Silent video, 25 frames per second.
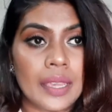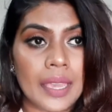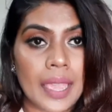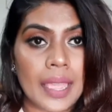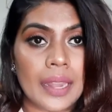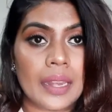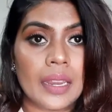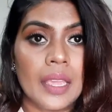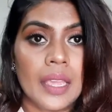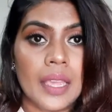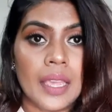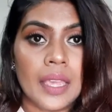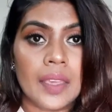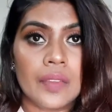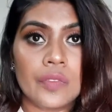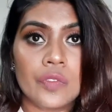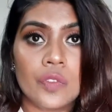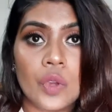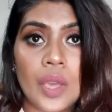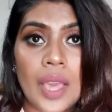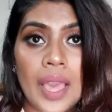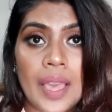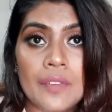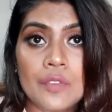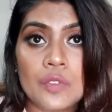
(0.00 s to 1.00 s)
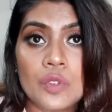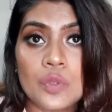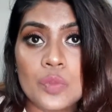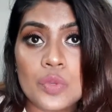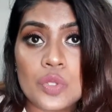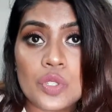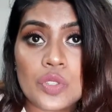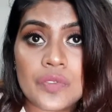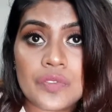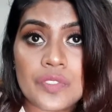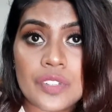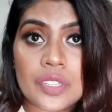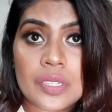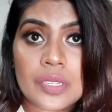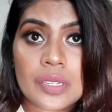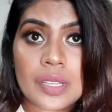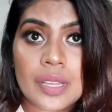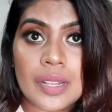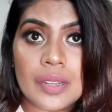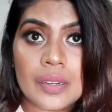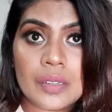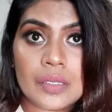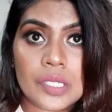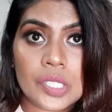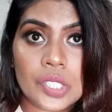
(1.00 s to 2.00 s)
Again, if you have too much of
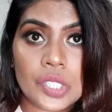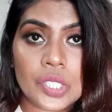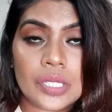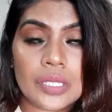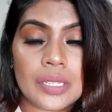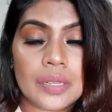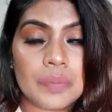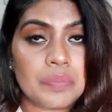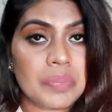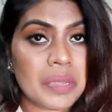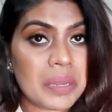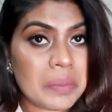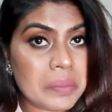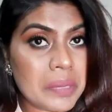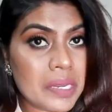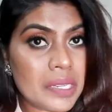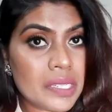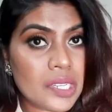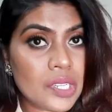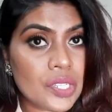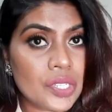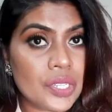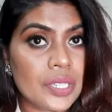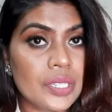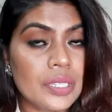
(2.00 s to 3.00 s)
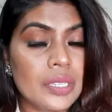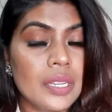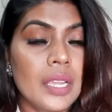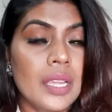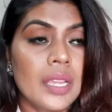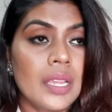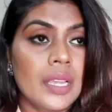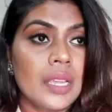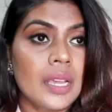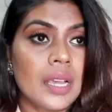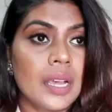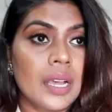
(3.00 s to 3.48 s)
discoloration and pigmentation,